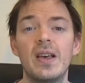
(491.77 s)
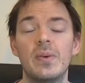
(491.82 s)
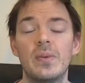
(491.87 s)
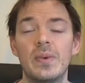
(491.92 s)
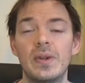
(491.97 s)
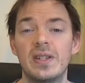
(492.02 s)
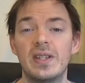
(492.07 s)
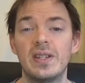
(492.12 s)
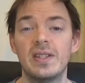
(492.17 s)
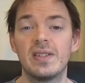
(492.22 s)

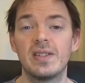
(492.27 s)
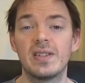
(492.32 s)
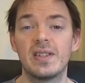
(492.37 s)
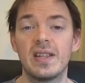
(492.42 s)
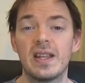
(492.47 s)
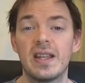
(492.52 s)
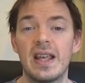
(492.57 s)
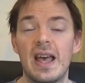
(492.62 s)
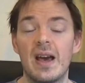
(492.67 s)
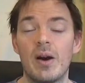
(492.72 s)
which is
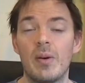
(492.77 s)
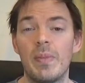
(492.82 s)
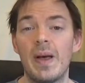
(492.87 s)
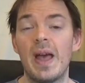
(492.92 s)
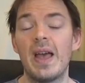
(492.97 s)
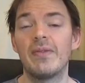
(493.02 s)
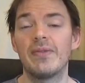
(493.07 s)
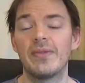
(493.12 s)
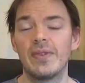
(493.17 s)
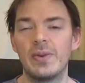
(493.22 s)
going to help
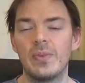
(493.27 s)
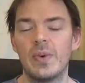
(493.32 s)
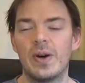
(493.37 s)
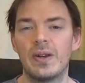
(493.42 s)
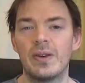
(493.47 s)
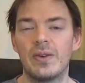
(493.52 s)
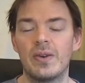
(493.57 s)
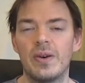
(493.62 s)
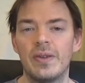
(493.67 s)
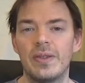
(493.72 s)

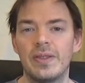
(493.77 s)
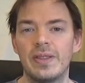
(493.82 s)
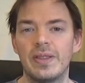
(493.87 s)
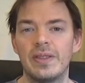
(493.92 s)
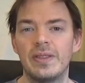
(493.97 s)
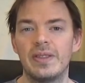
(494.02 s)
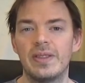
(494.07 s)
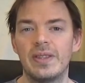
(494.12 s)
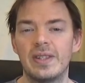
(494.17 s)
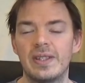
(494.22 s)
everyone on
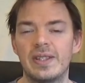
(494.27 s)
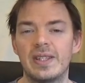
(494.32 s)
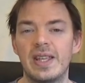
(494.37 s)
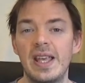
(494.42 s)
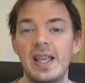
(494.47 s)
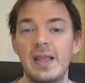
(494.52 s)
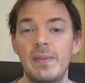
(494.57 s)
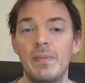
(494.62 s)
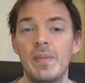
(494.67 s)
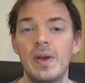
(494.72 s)
the
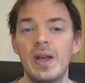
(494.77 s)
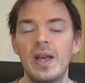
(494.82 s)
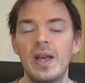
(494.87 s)
team.